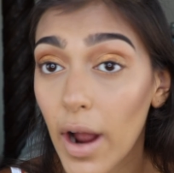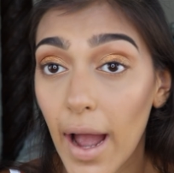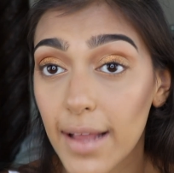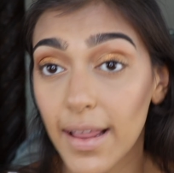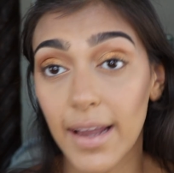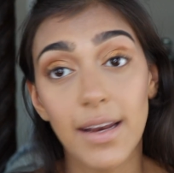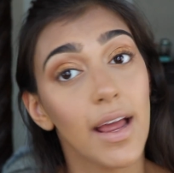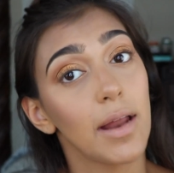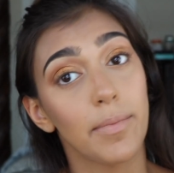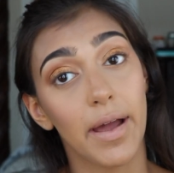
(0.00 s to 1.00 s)
highlight
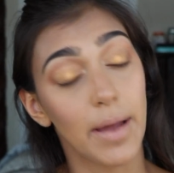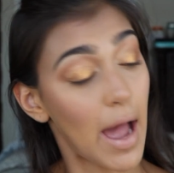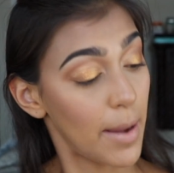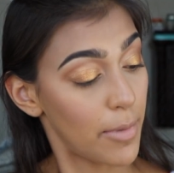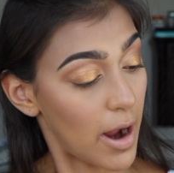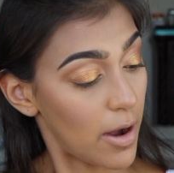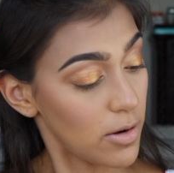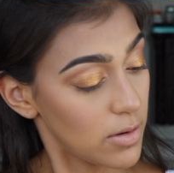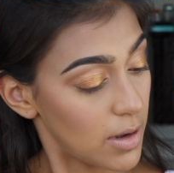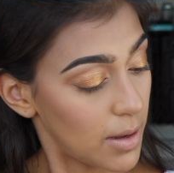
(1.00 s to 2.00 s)
and my
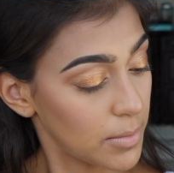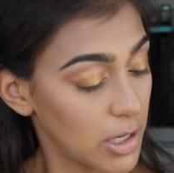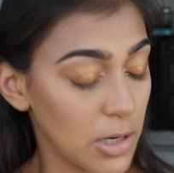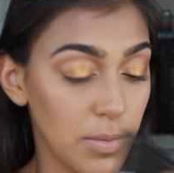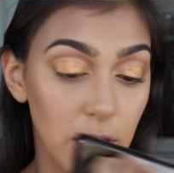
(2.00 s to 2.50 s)
eyebrow, I'm going to be